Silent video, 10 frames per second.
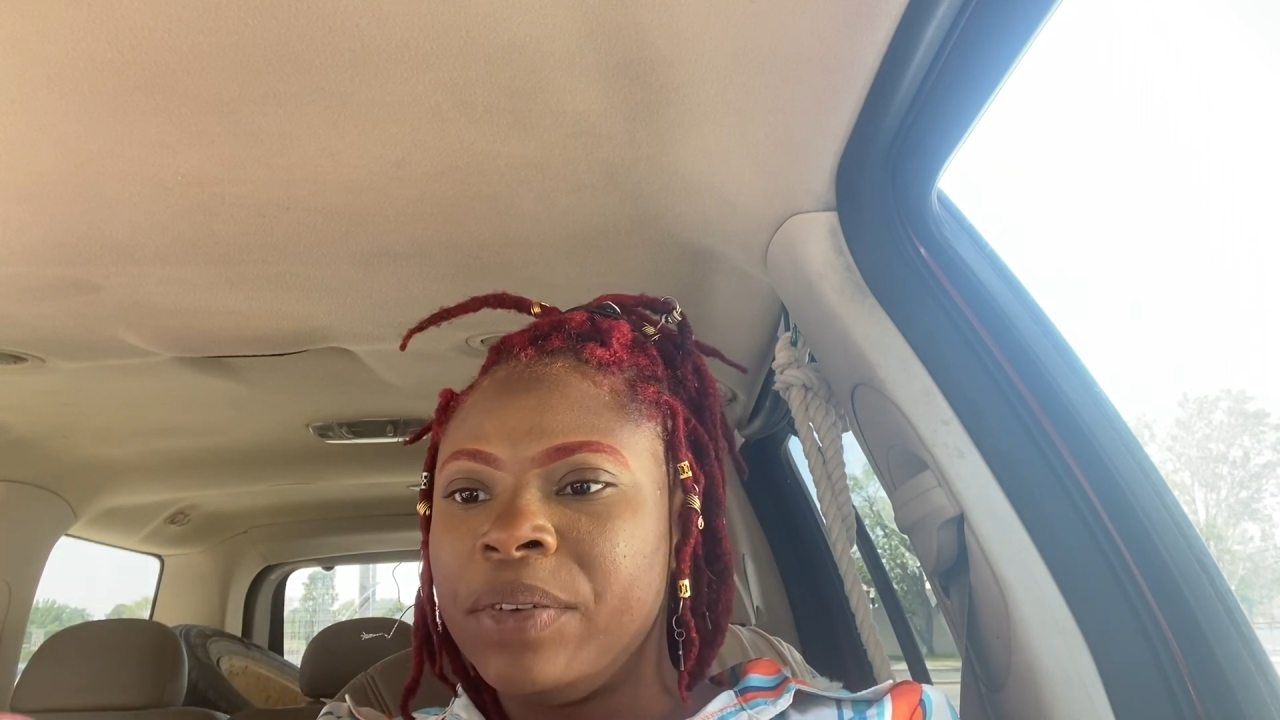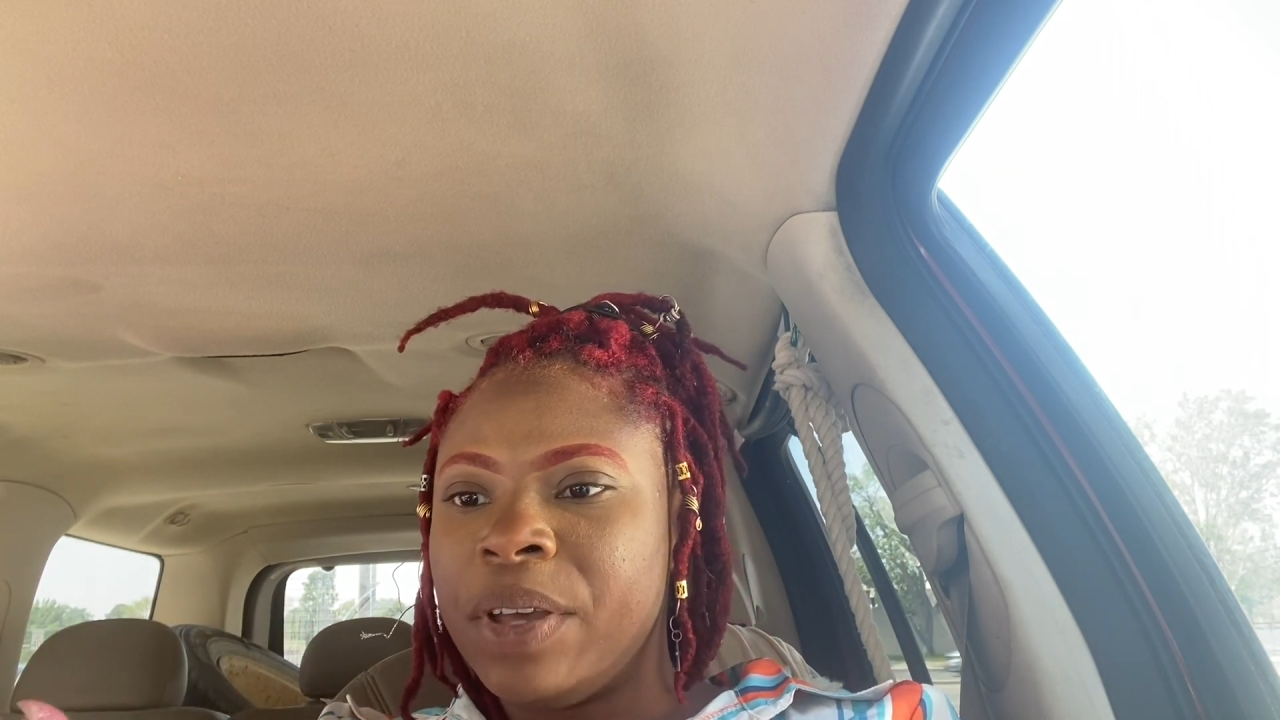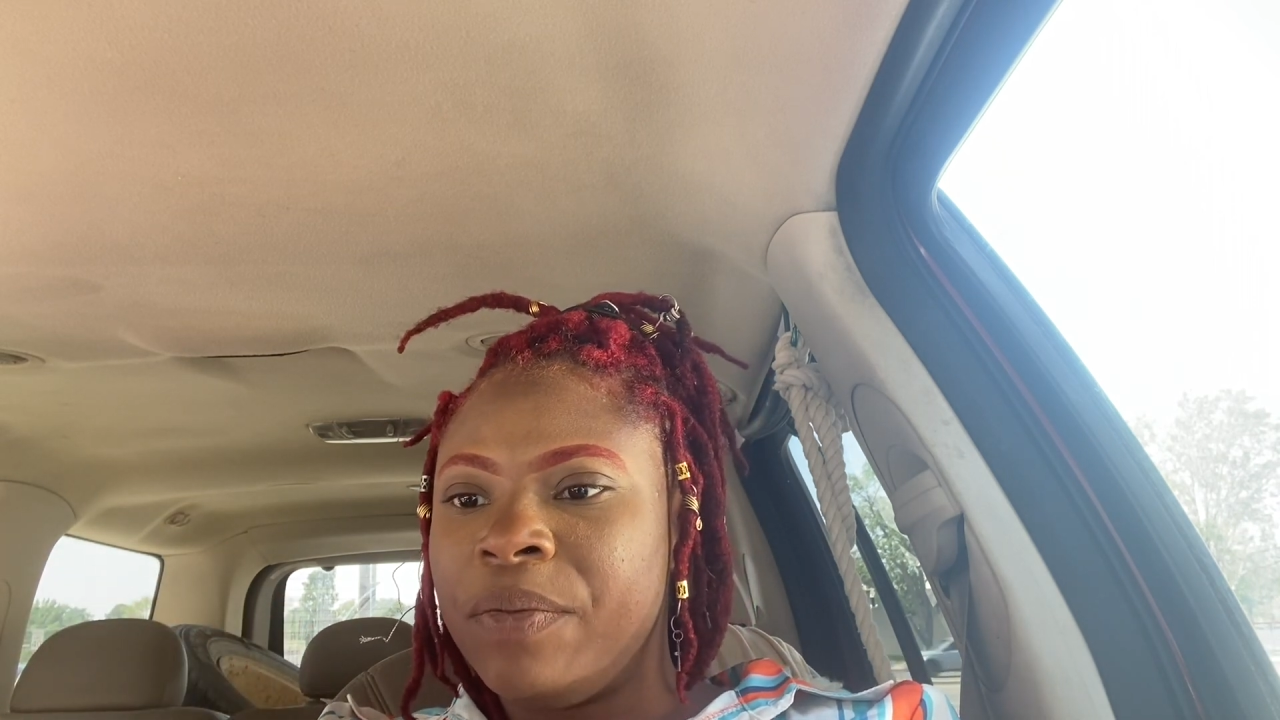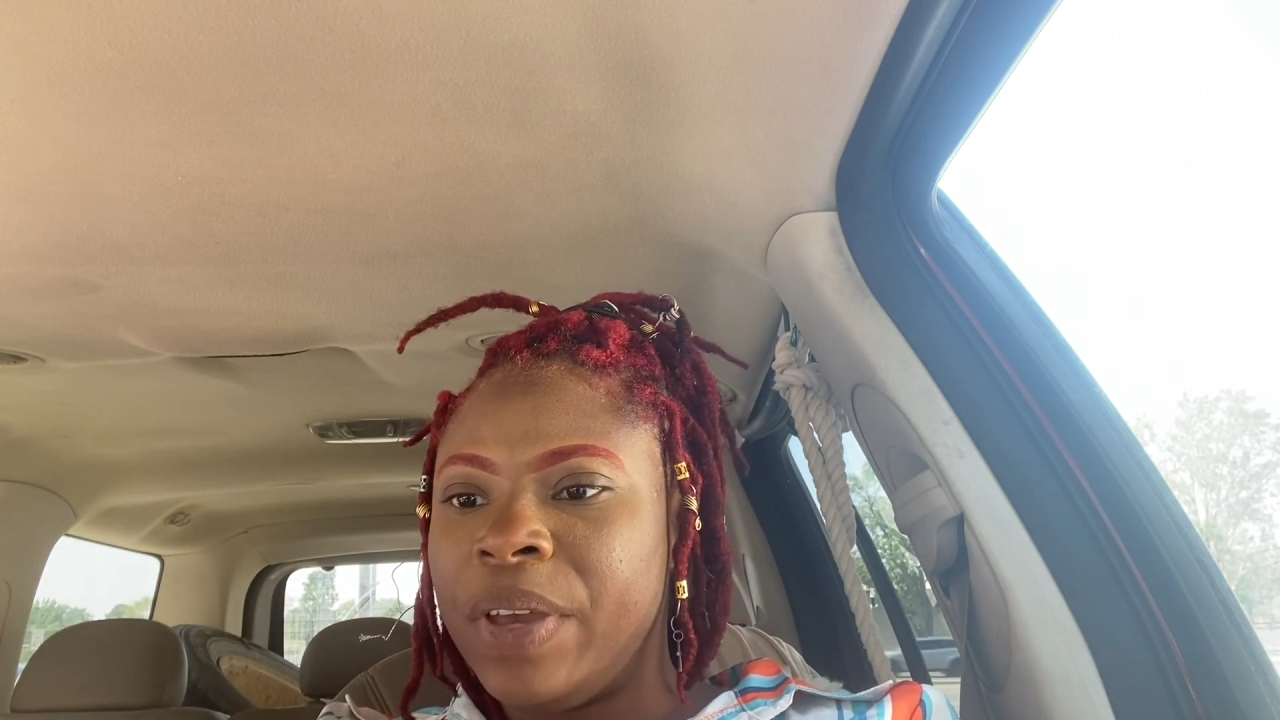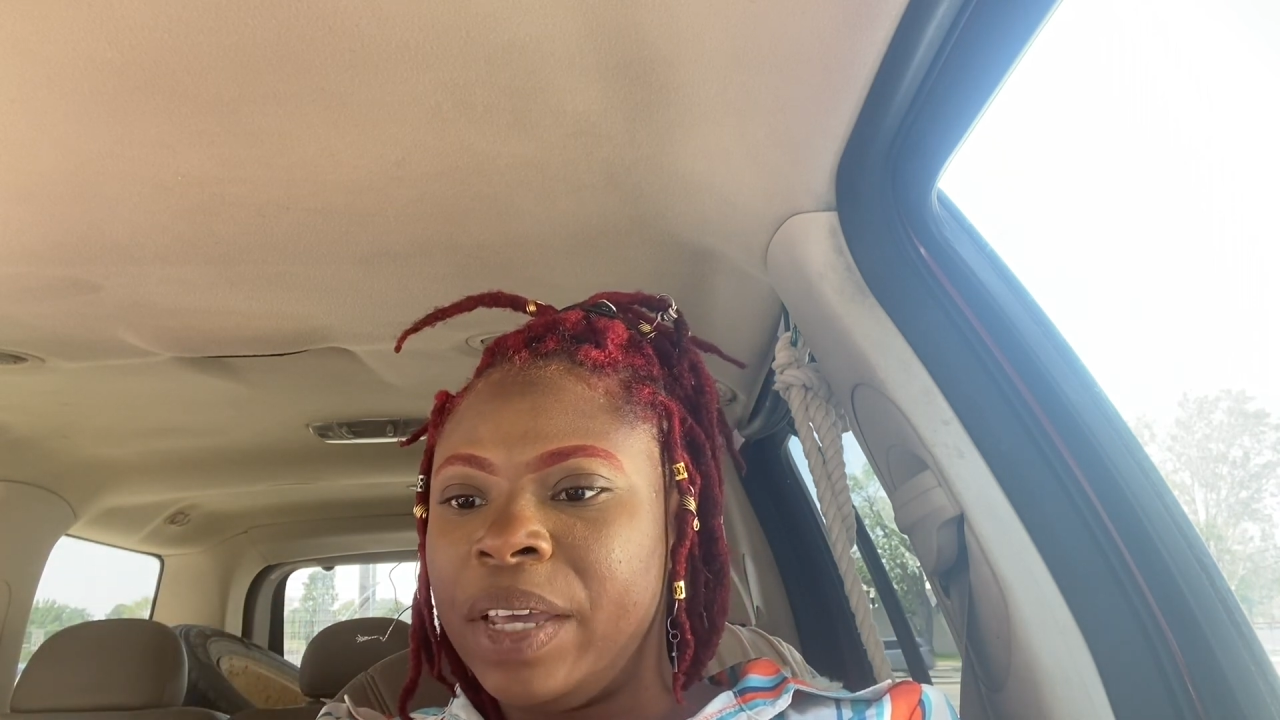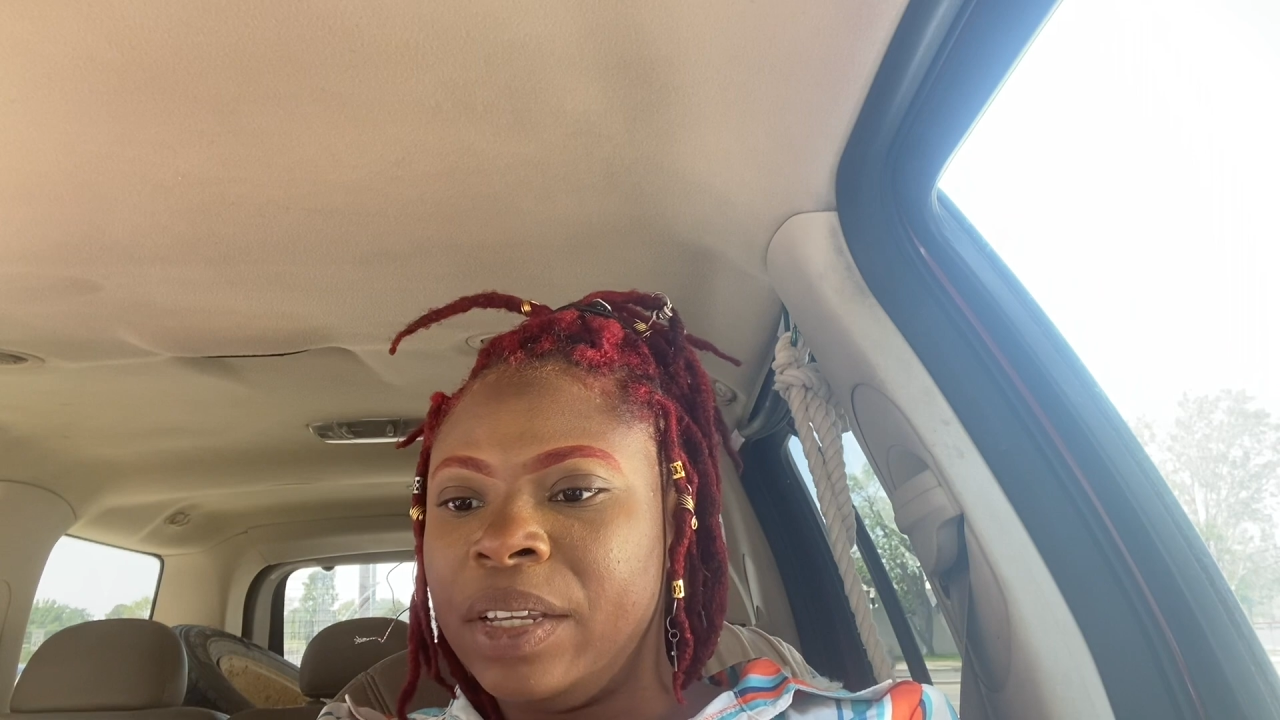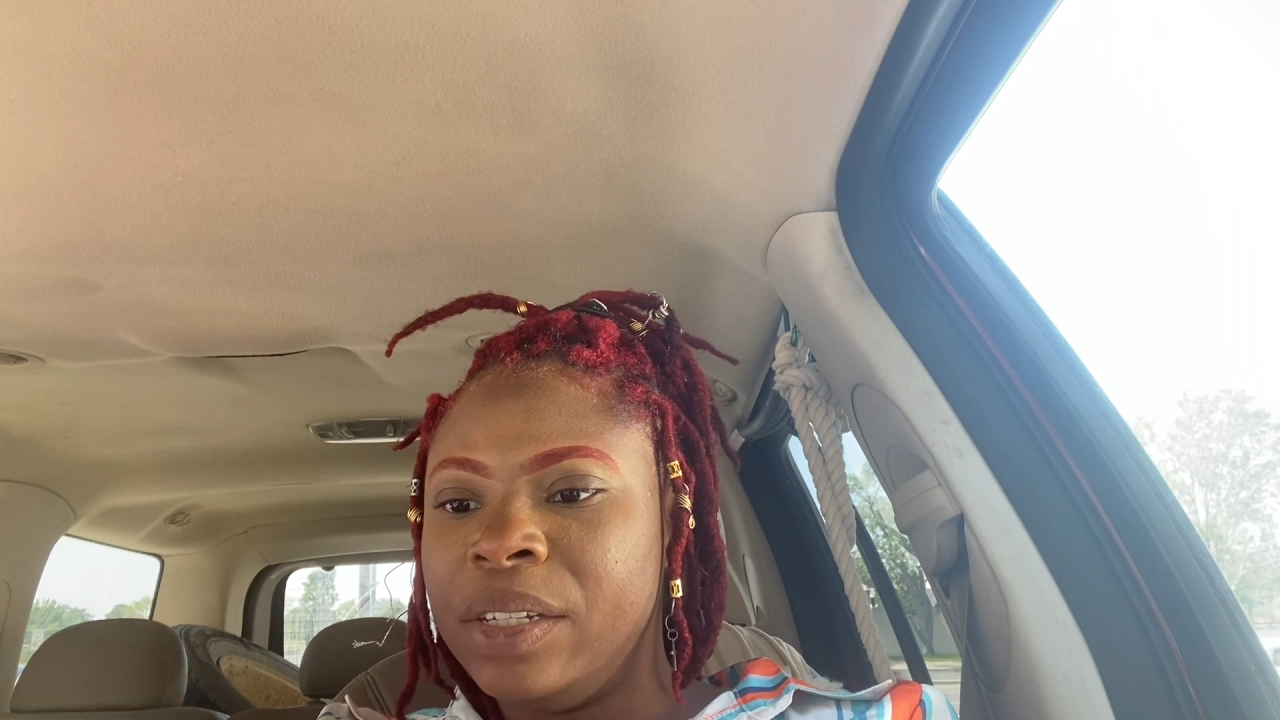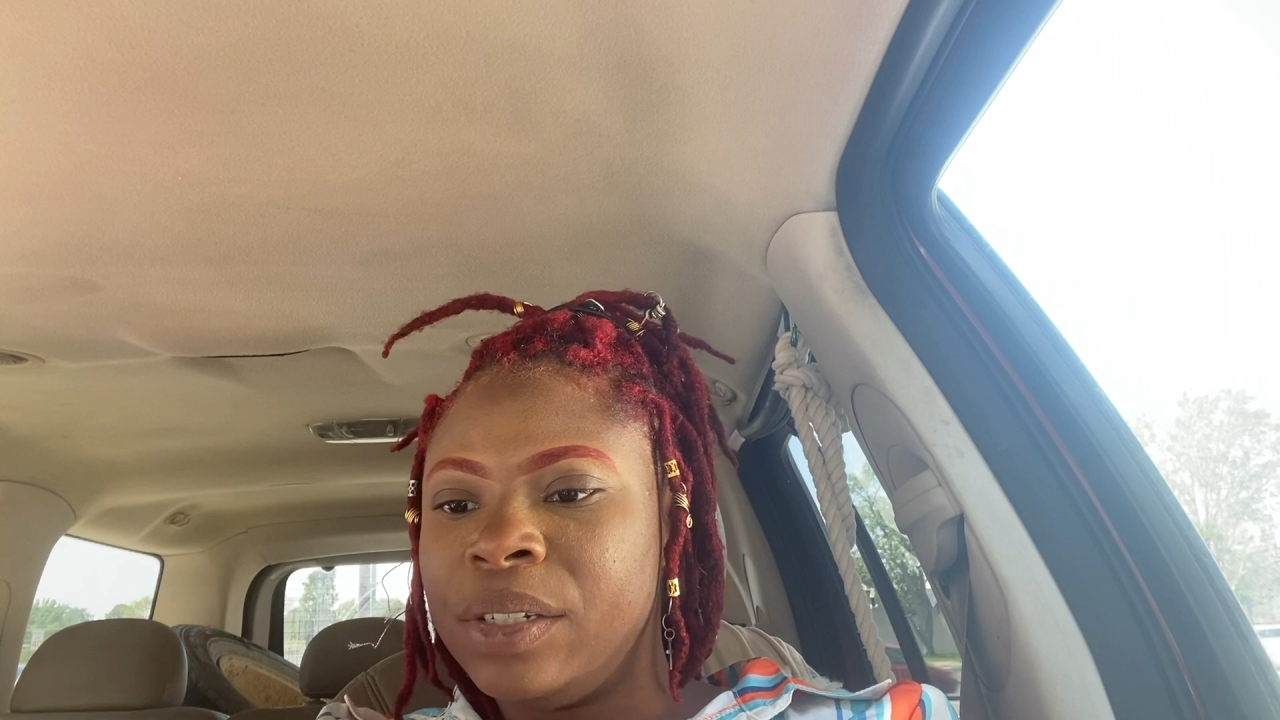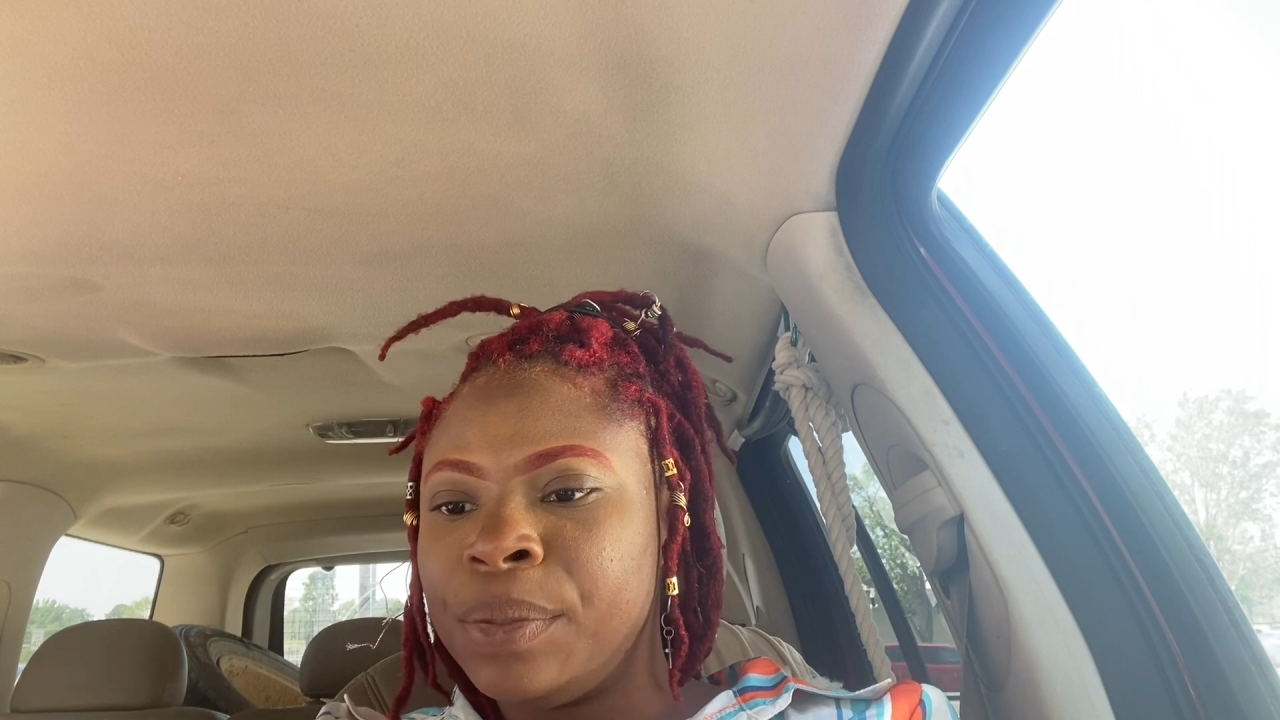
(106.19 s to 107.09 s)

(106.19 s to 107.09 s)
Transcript: an advantage.